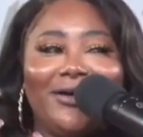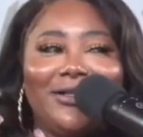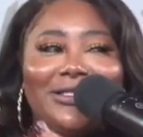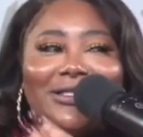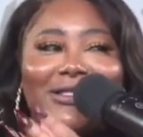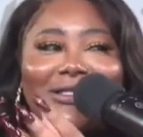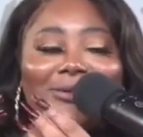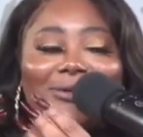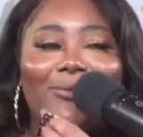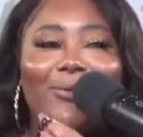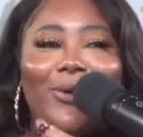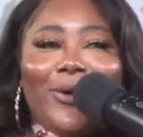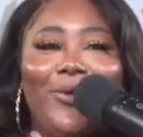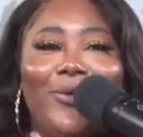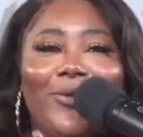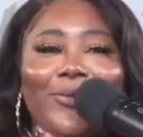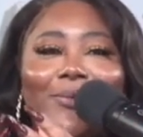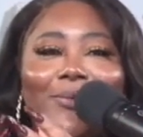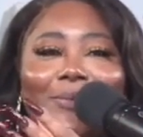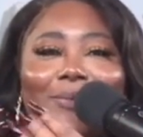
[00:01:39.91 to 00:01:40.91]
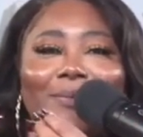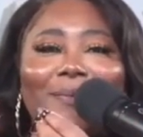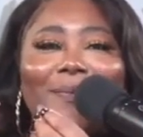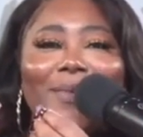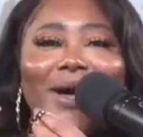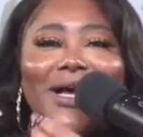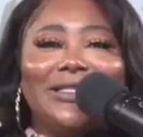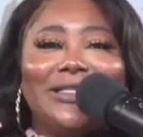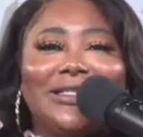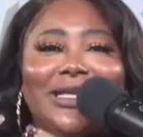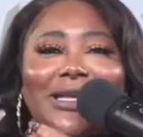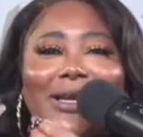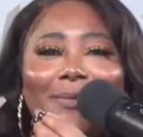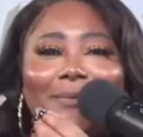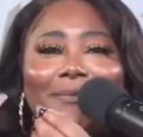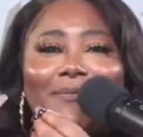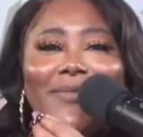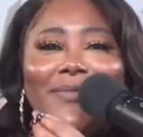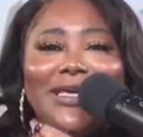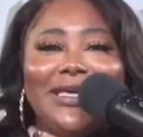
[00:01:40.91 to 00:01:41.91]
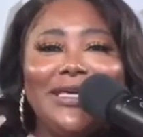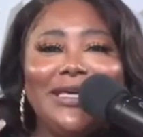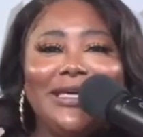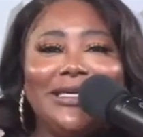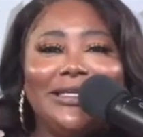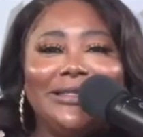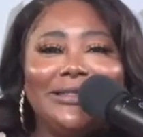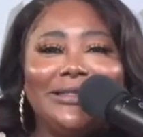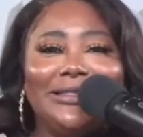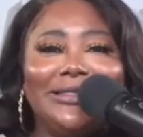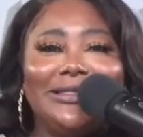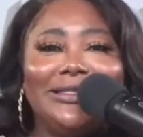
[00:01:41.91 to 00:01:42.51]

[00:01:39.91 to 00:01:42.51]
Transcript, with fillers: strong, muscular men's.